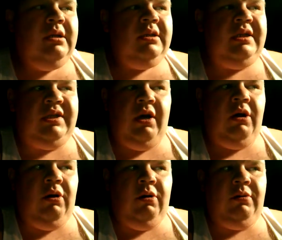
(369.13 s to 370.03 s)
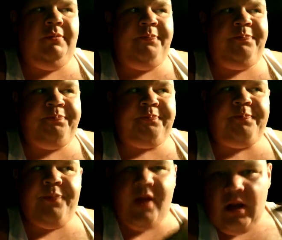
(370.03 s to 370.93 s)
So,
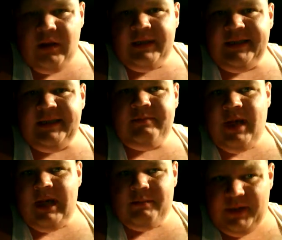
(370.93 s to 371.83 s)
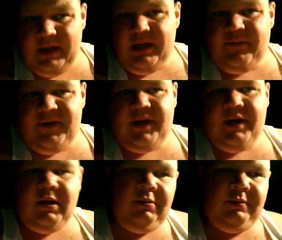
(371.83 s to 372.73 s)
this is my opinion
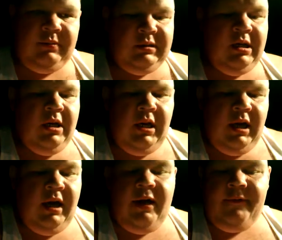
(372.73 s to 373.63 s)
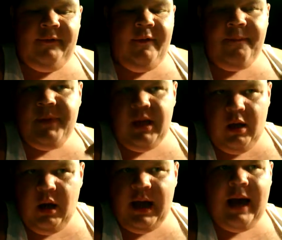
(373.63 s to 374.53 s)
video of
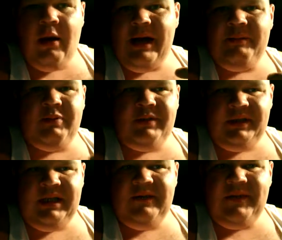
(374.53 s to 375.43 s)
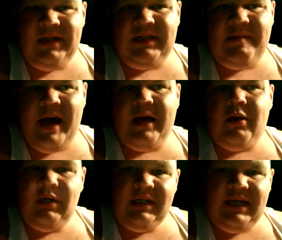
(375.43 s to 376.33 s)
how I perceive this
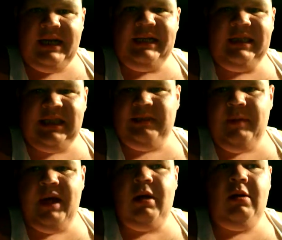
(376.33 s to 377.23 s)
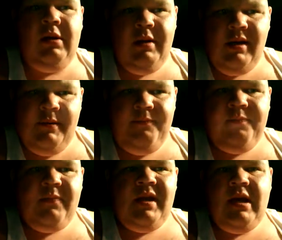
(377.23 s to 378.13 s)
tobacco to taste, smell,
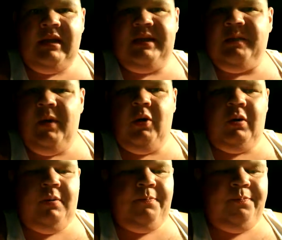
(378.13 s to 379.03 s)
and smoke.